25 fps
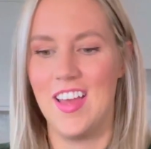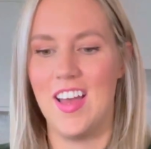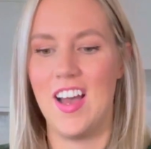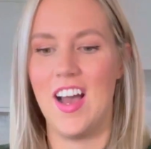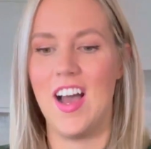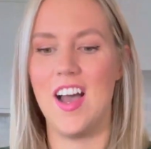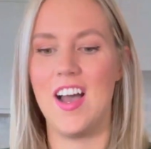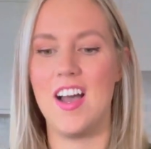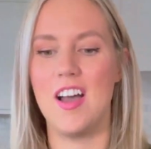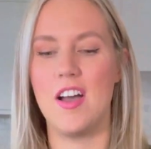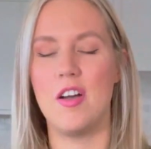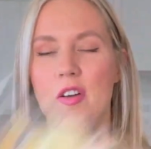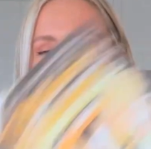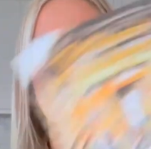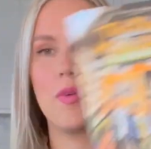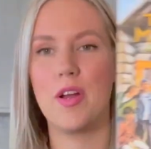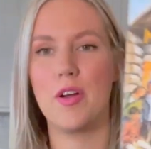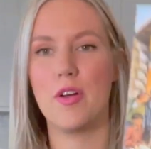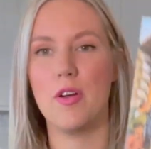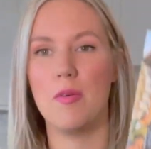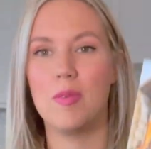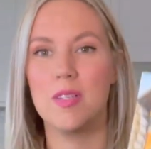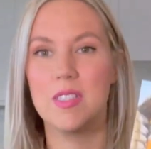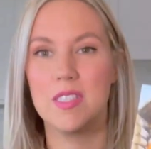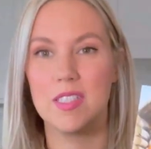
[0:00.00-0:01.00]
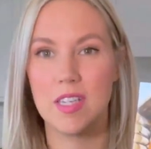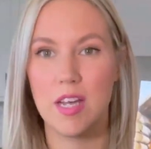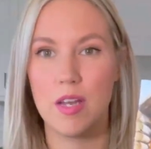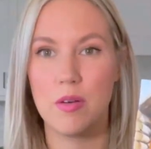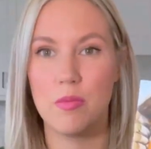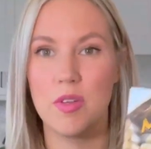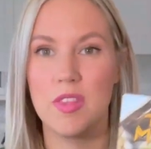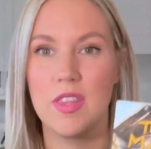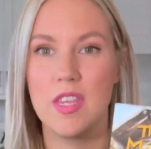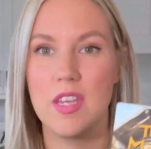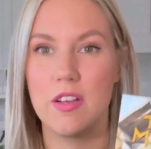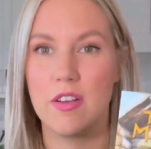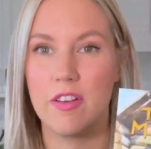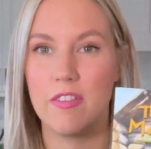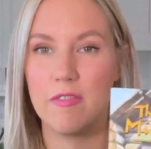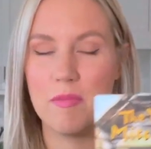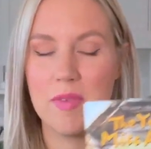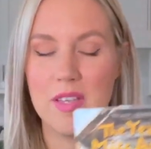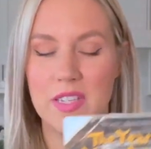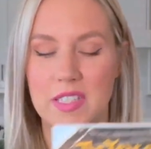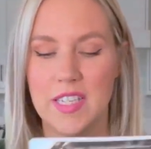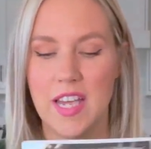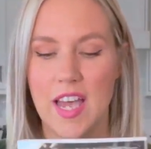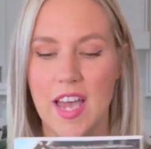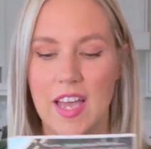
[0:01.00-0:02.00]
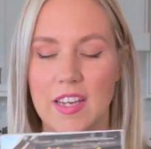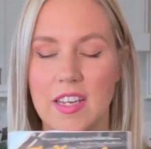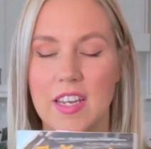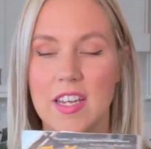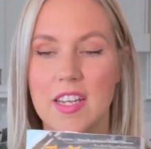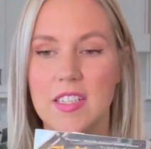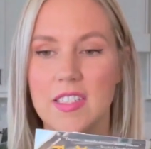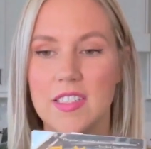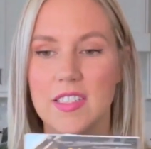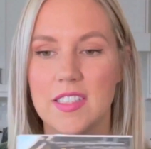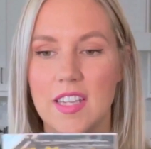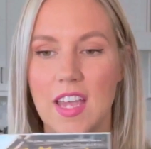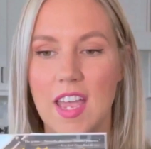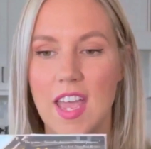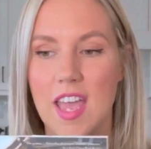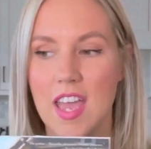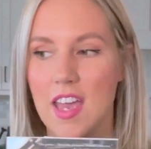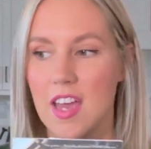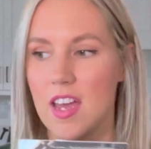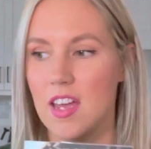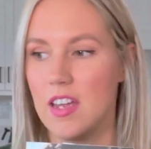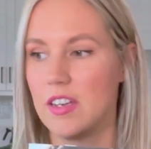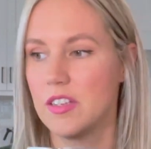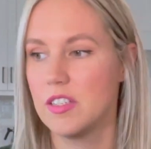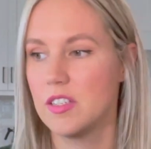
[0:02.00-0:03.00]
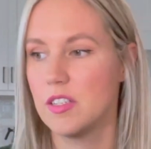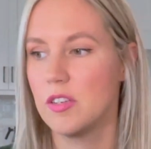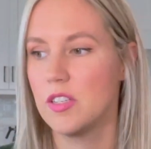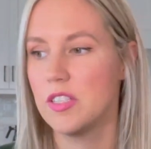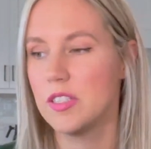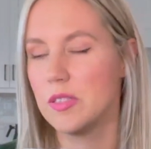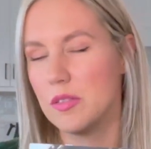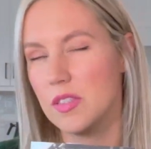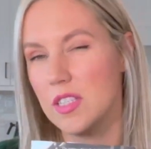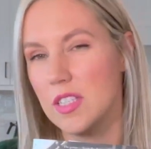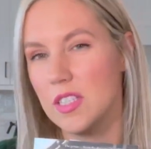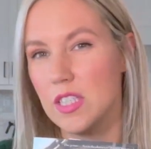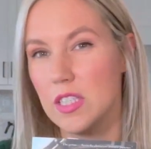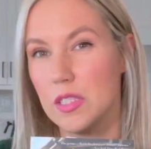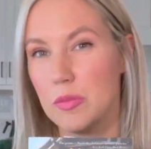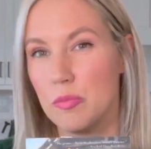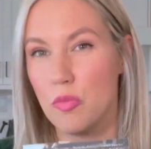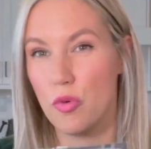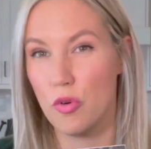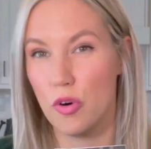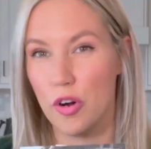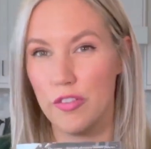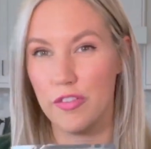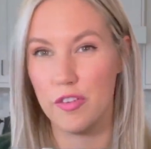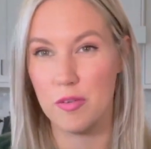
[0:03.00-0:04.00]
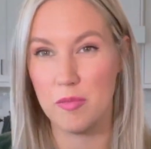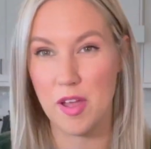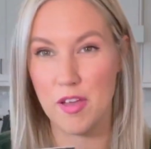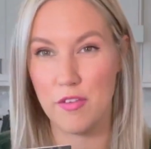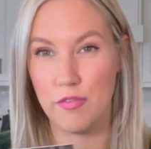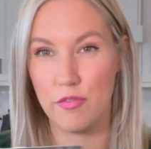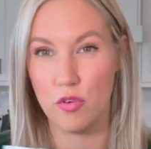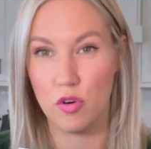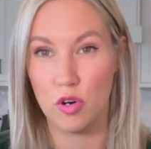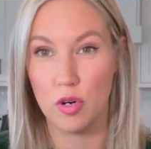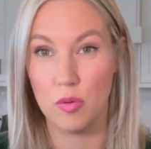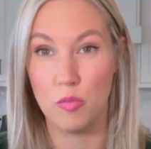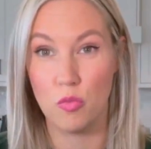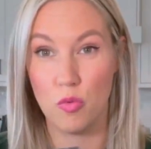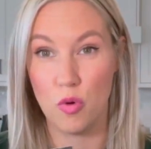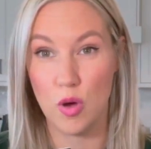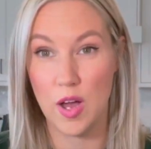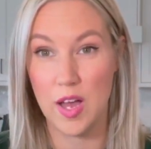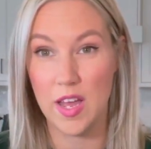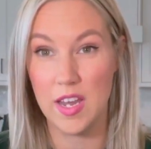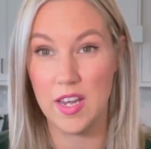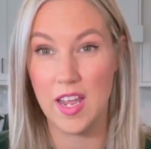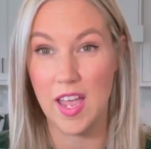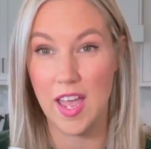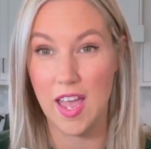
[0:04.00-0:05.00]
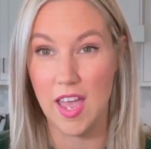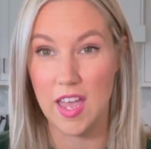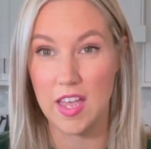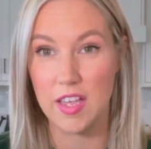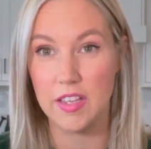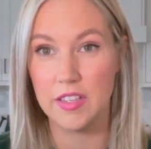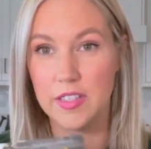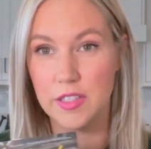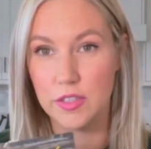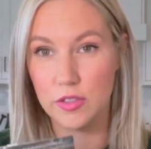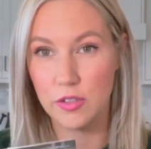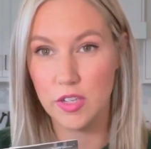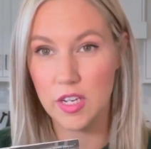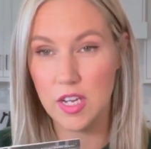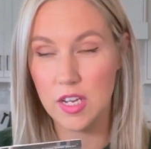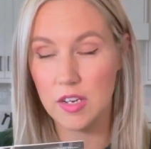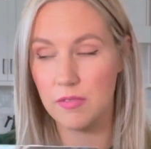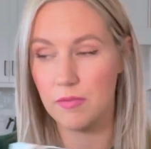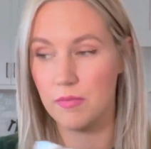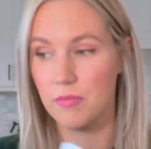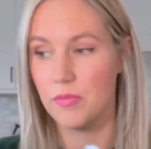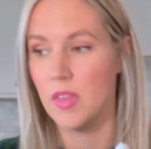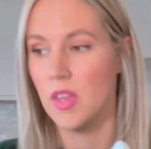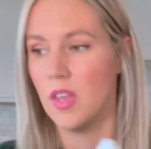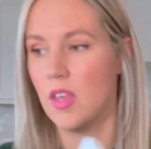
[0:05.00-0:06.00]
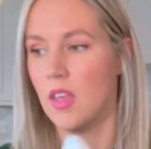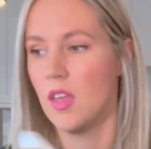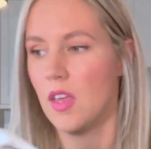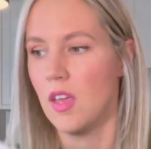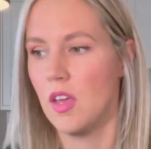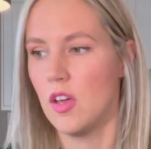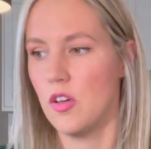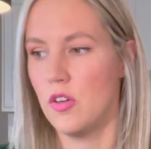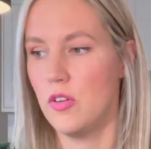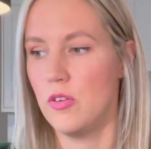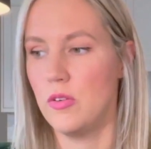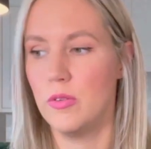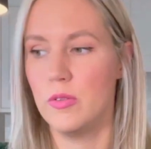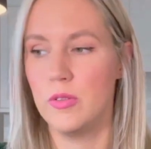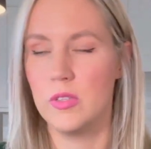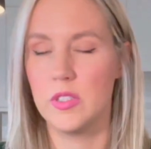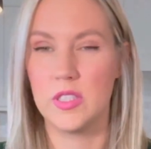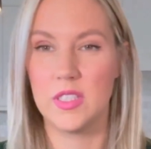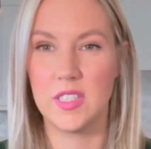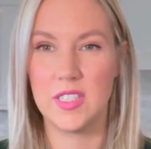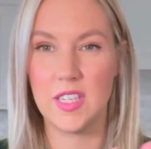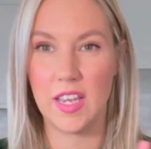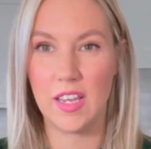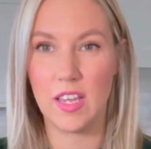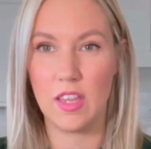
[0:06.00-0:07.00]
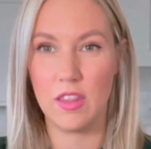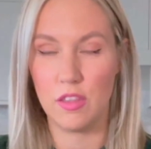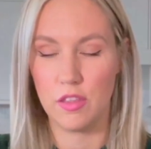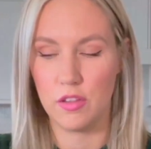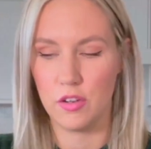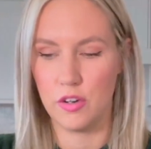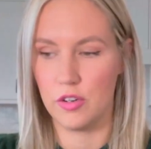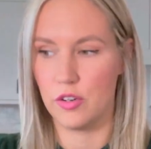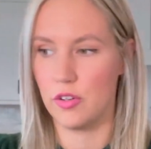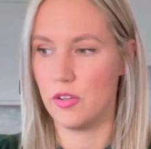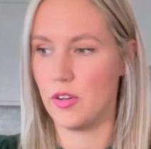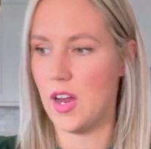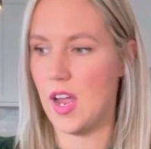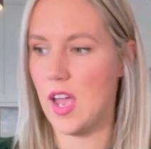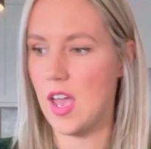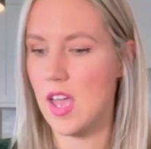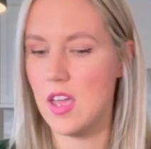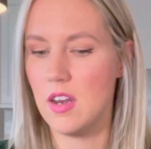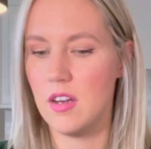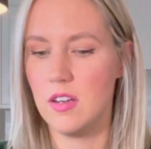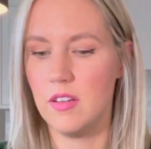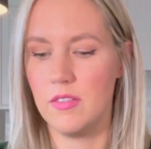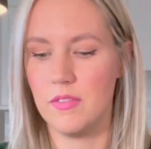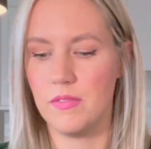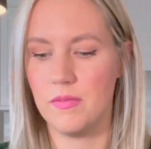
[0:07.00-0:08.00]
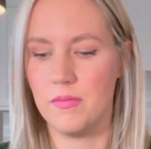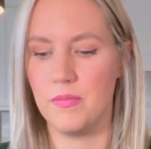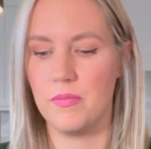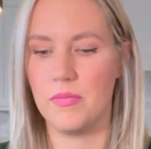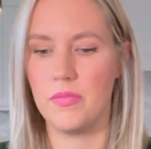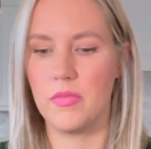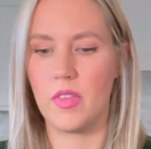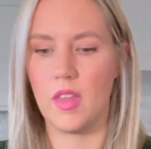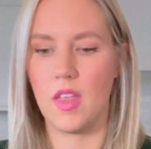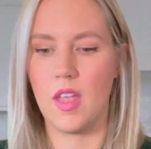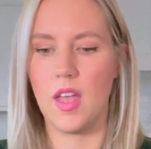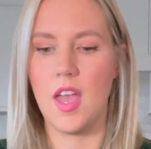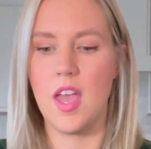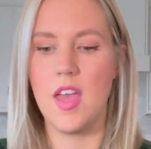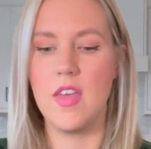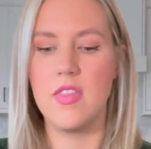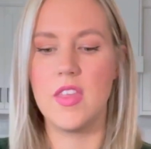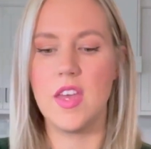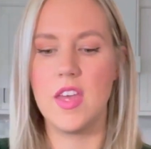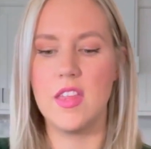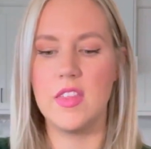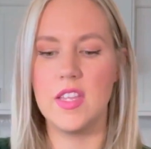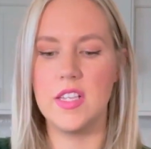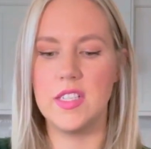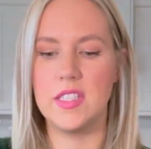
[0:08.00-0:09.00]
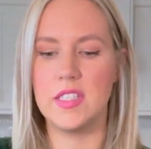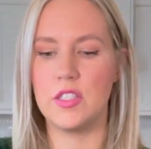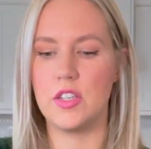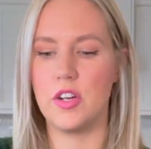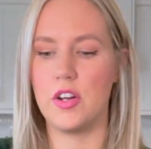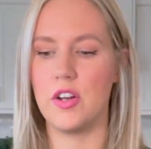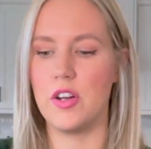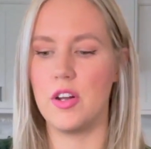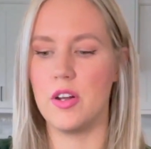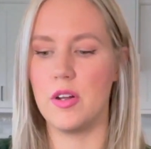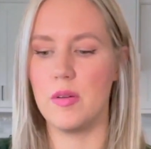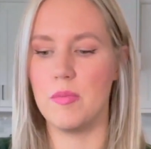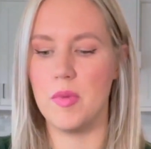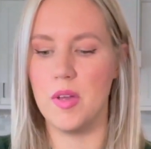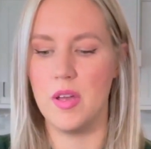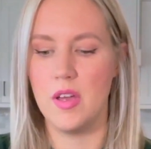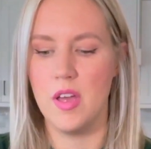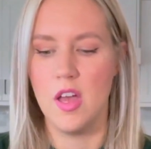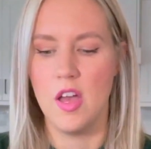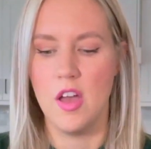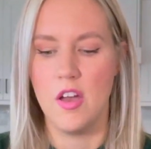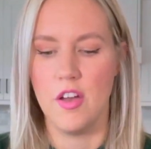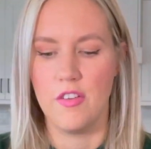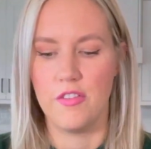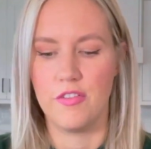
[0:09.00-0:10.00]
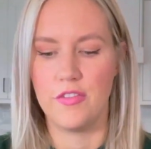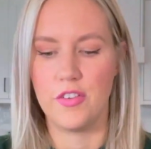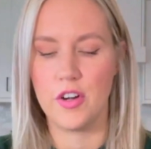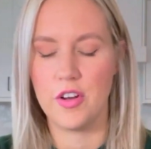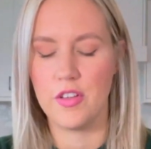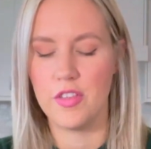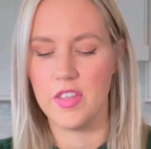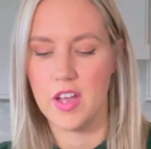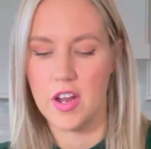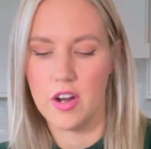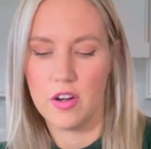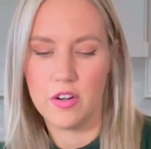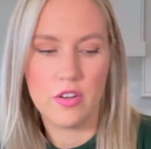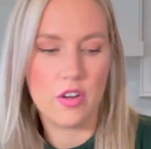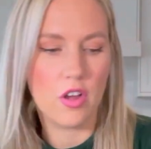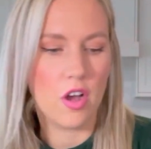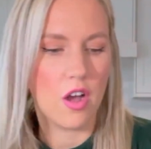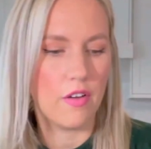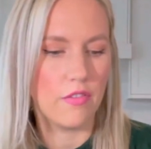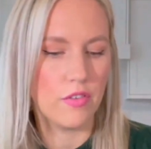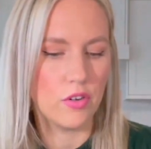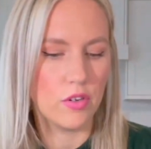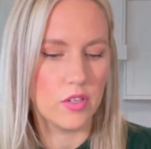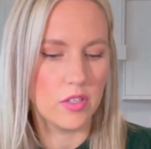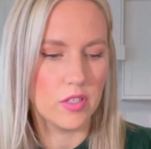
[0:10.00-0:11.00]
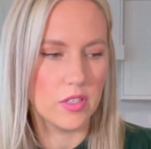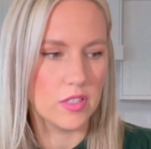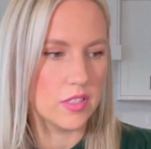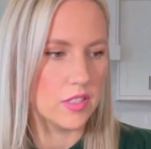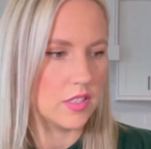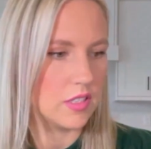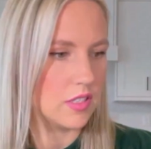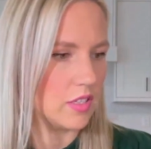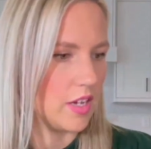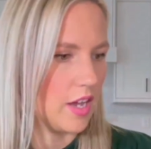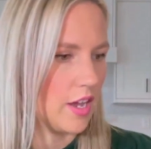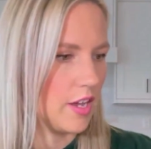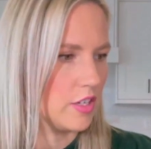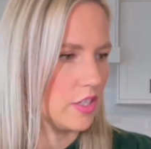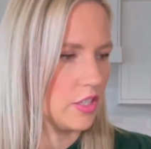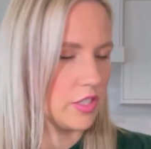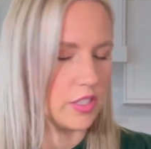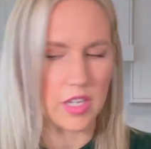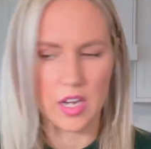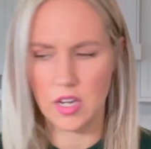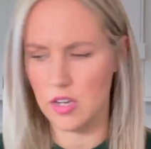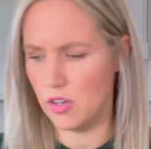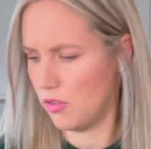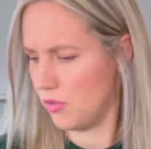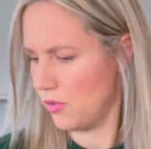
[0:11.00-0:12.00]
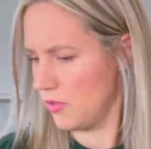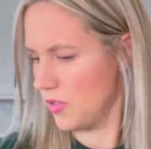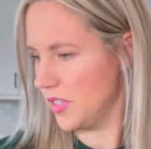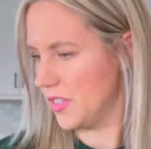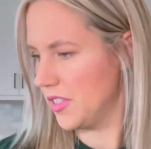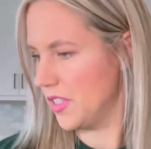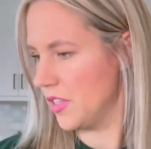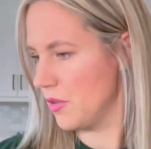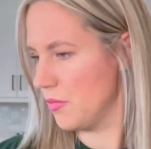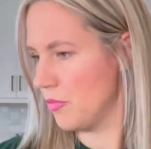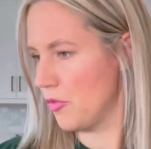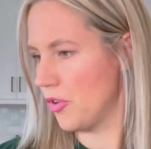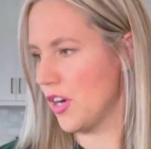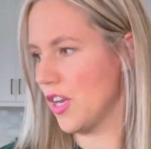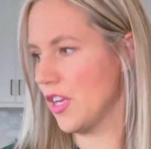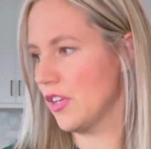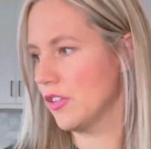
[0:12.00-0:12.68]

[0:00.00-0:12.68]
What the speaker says: we are almost done with the Year of Miss Agnes. And this is more for my Form 1A student who's 2nd, 3rd grade. And then this term for their novels, I just kind of threw this in the morning